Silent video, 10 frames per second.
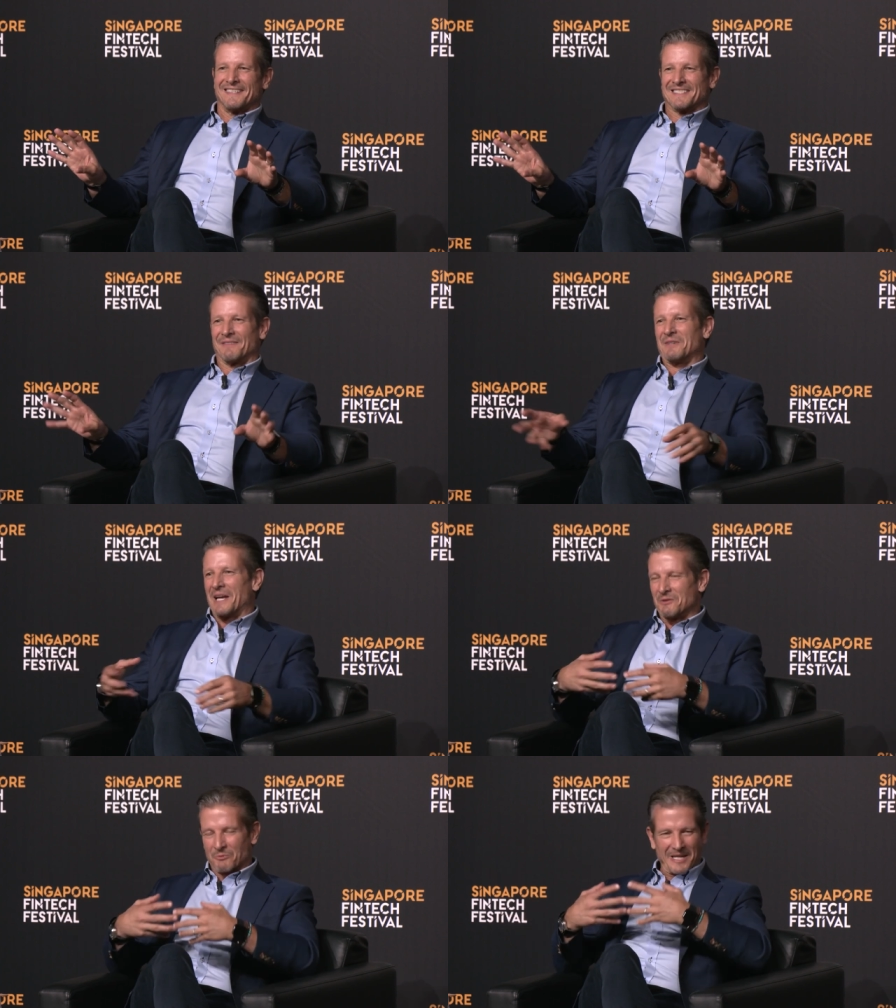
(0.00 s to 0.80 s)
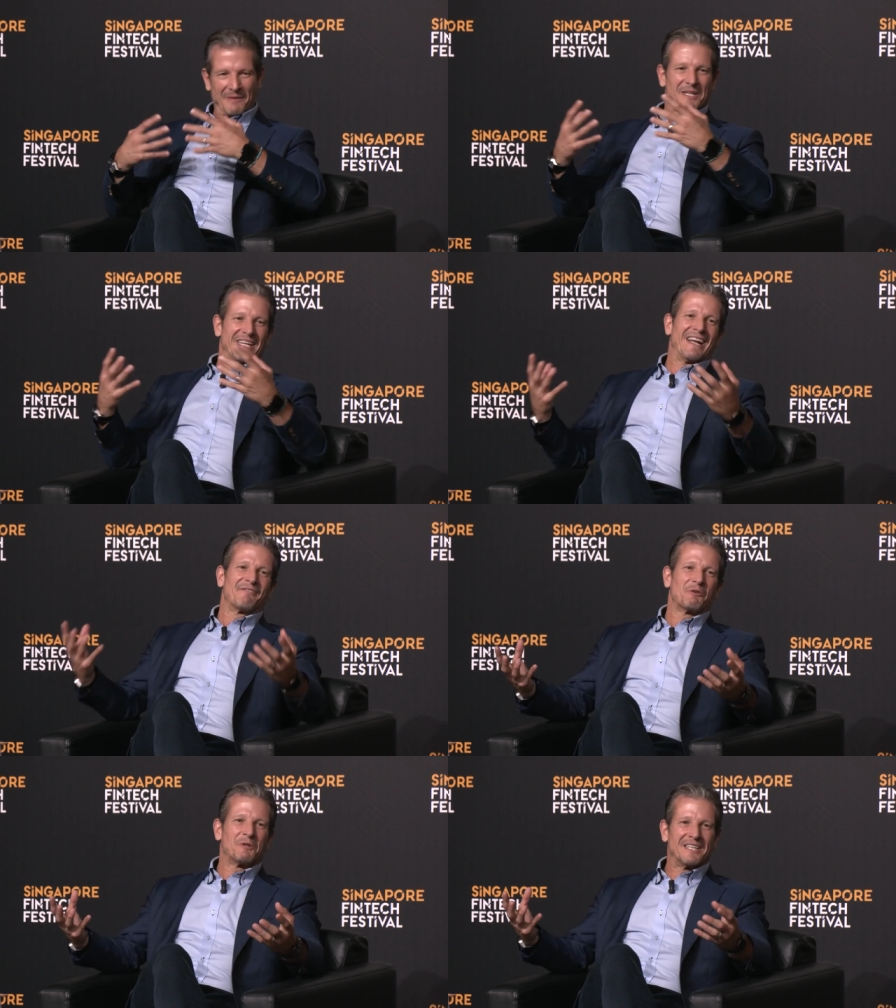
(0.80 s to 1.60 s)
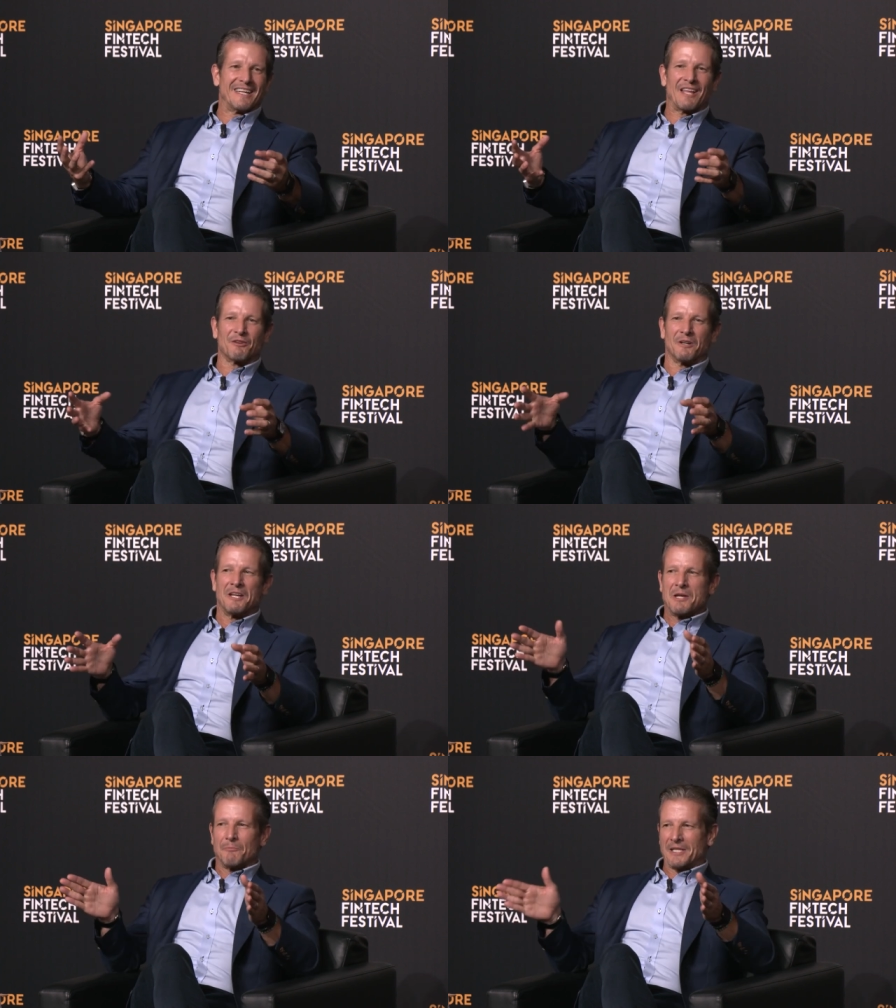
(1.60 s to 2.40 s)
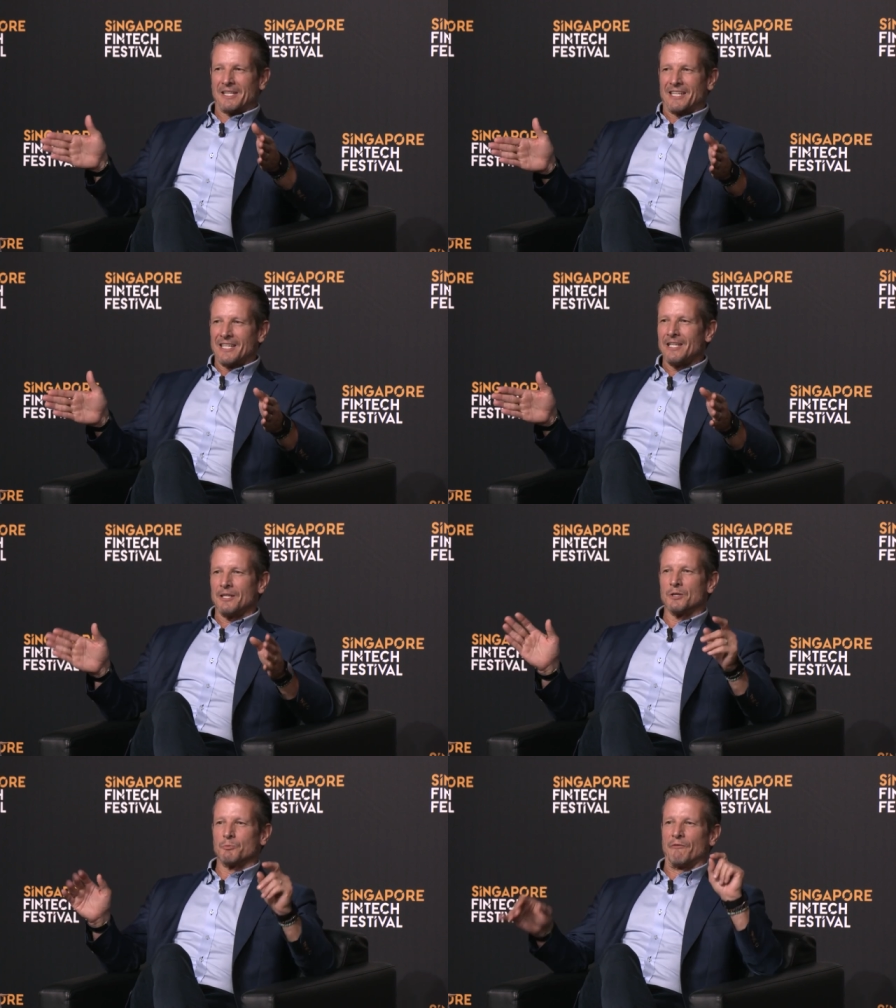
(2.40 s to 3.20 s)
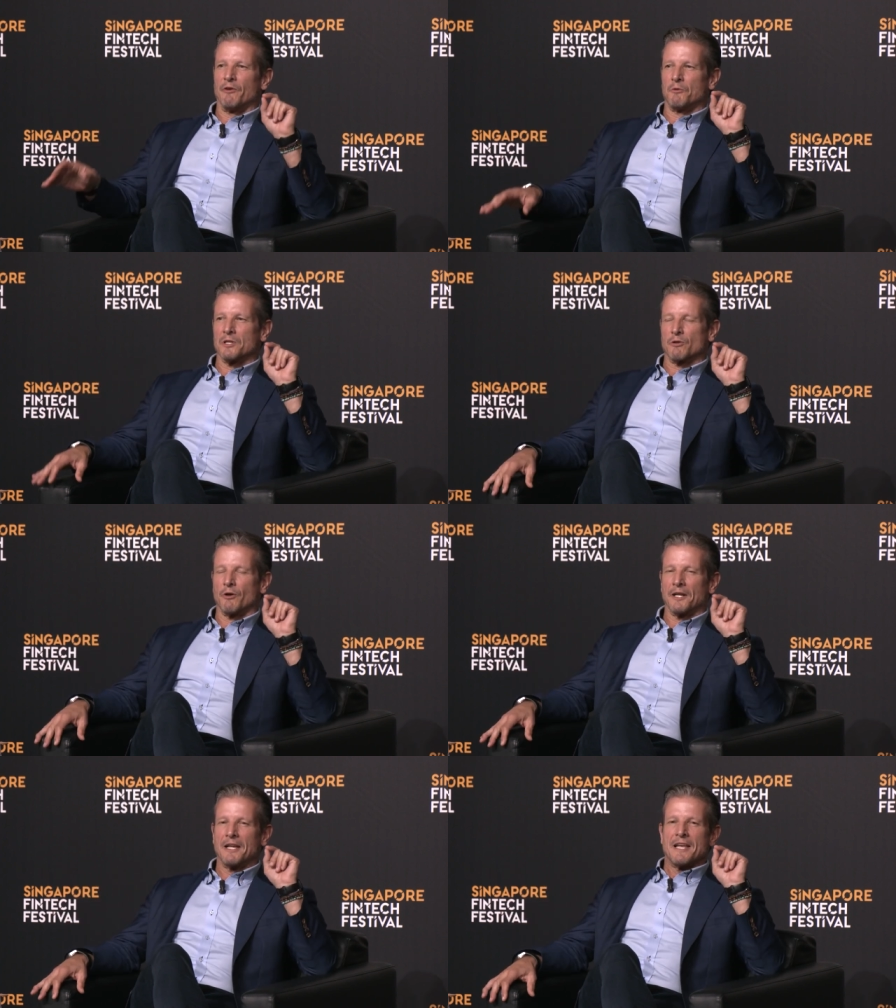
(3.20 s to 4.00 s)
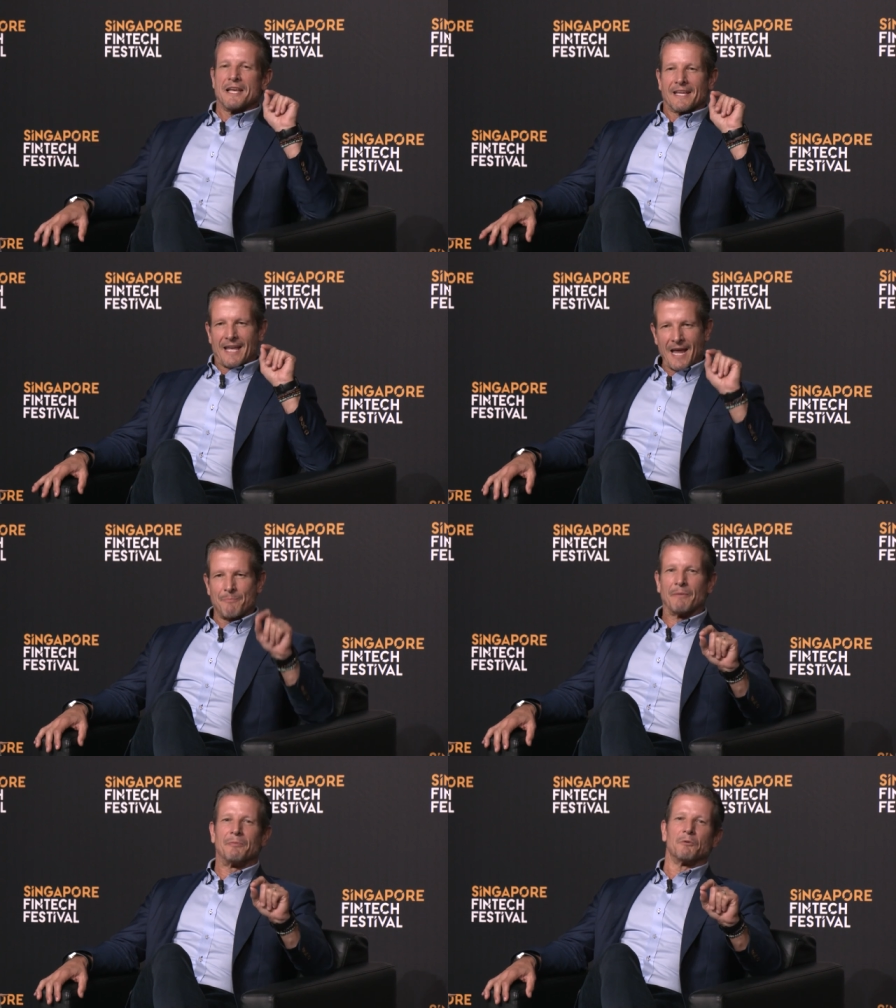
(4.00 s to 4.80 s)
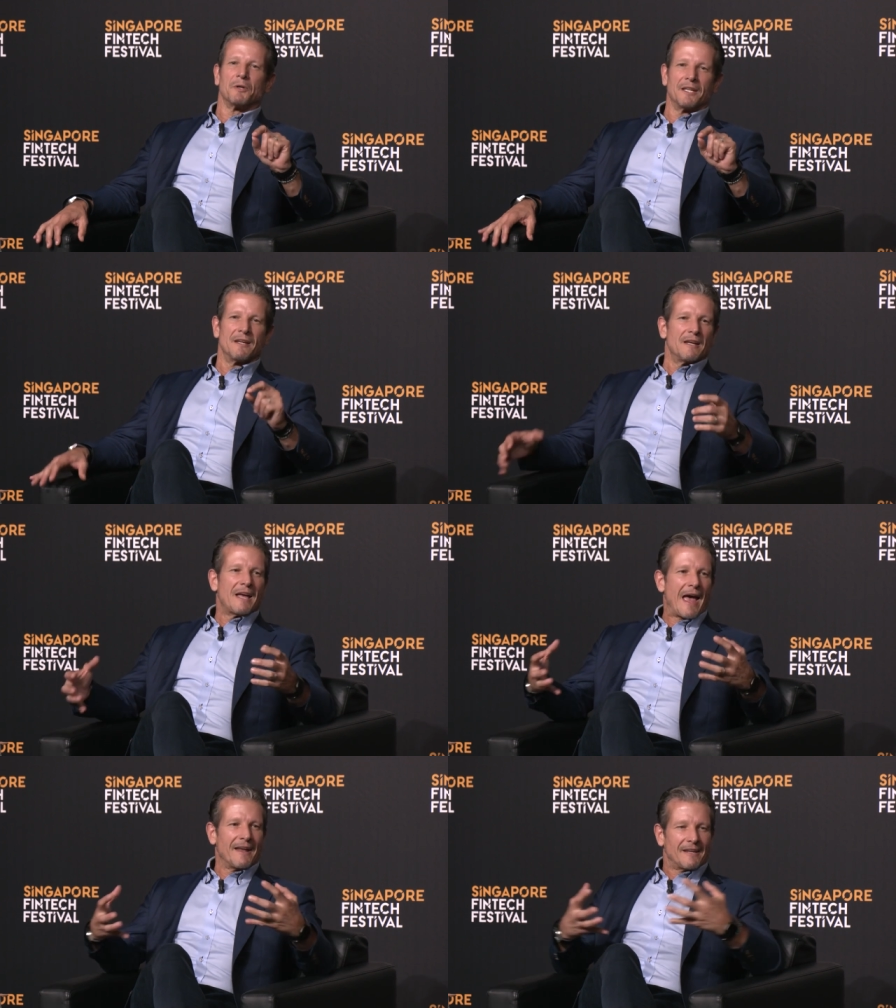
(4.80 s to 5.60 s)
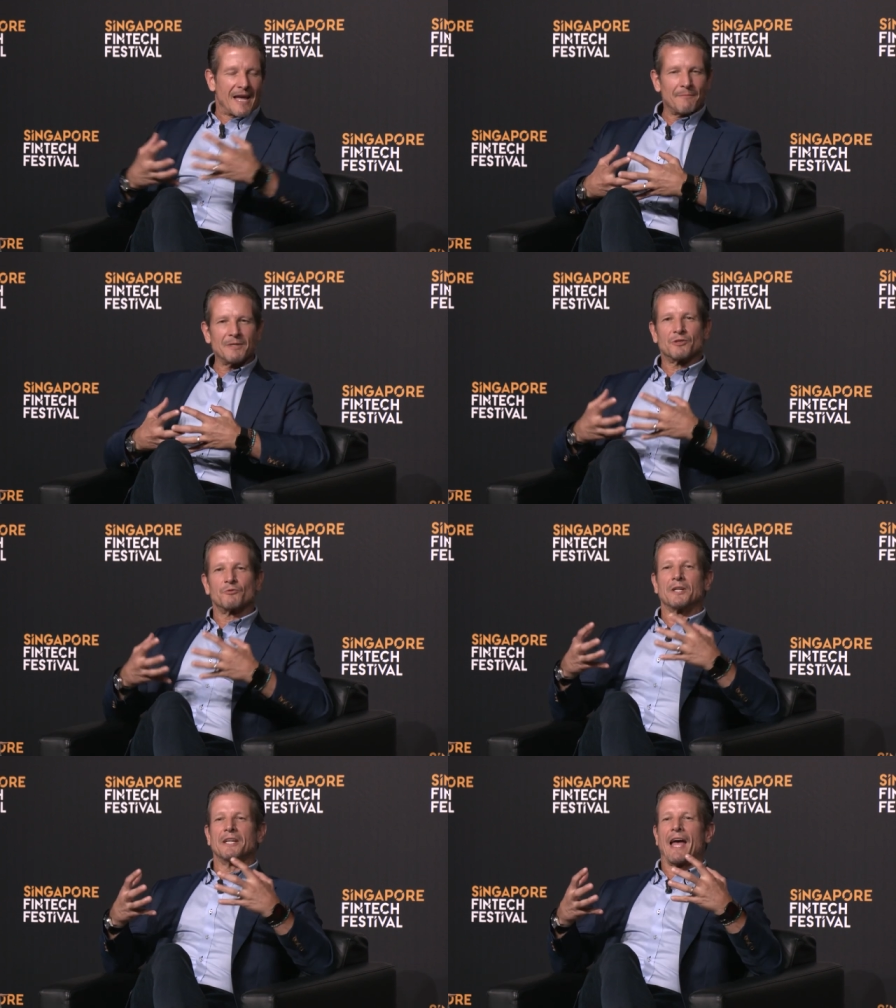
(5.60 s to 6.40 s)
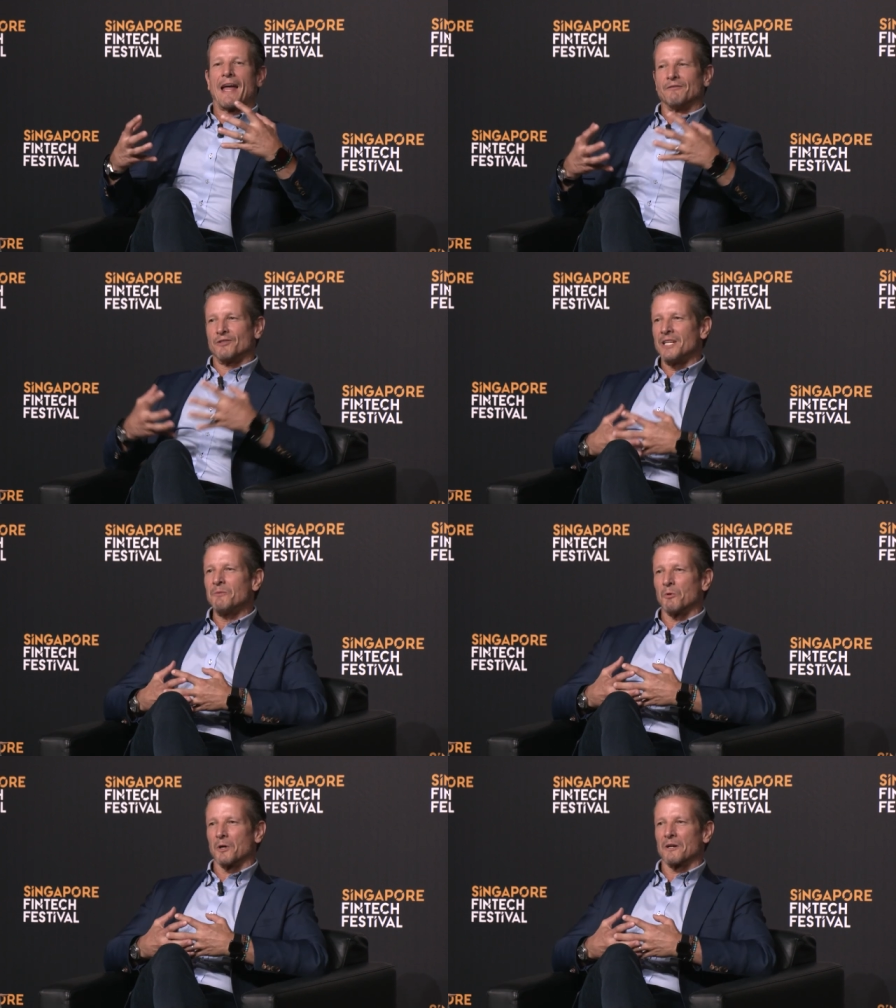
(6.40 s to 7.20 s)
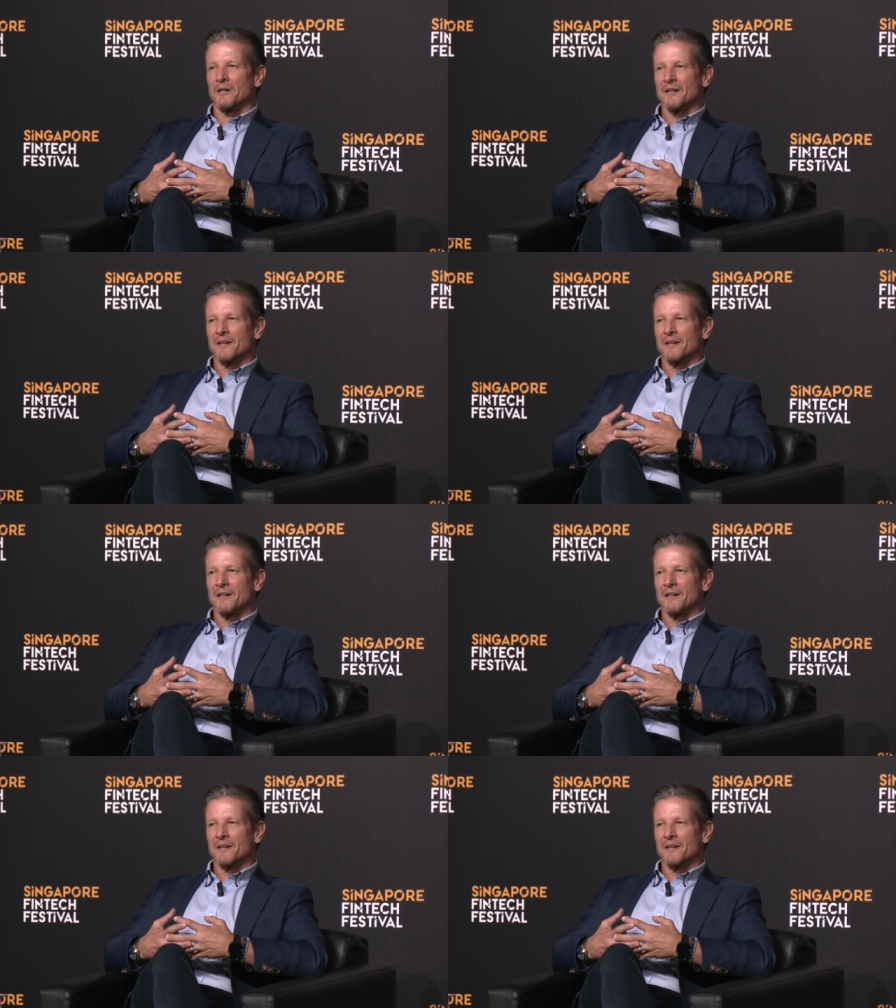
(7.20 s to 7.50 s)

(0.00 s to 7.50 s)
Sometimes we're able to get everyone together. But the key is we focused on capability and chemistry and teamwork